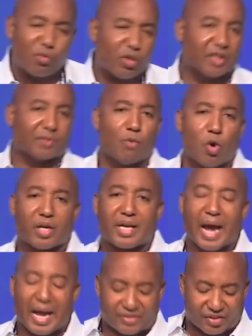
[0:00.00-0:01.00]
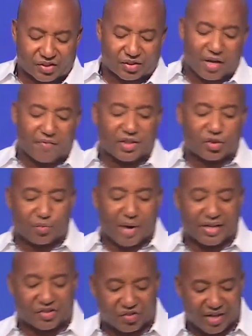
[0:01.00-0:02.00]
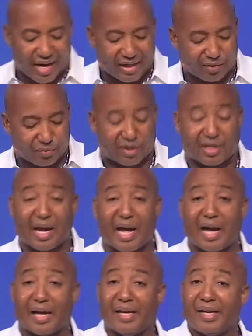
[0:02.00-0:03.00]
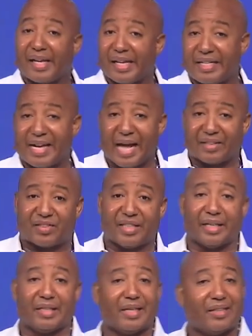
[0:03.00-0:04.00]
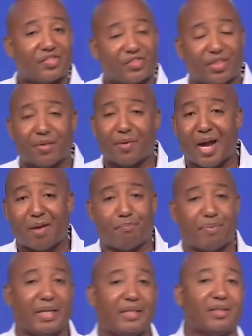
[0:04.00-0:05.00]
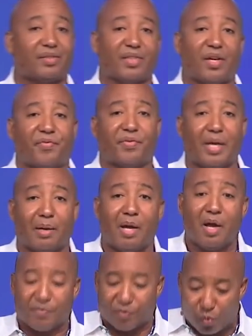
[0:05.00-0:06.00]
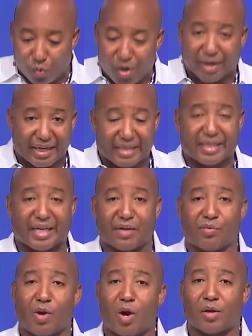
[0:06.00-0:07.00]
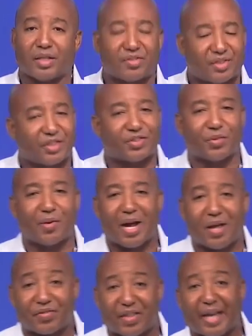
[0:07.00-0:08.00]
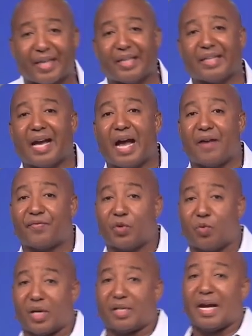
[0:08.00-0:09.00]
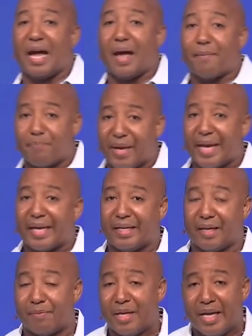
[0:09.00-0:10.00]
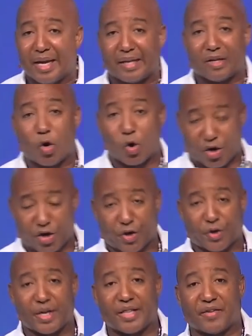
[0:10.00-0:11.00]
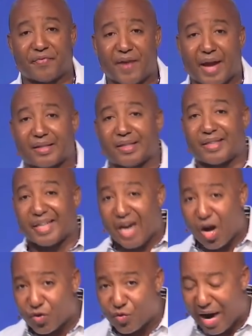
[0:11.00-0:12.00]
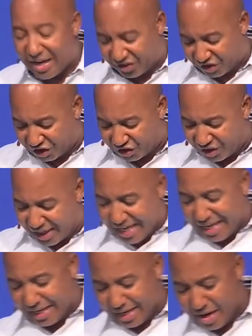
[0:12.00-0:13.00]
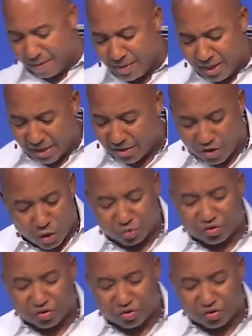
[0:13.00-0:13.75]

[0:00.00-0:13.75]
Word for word: is more conscious of its right standing with God and not sin. It doesn't sit around beating itself up for what it did wrong. It sits around thanking God for what God made him and, or her, and the fact that they are righteous in him, and those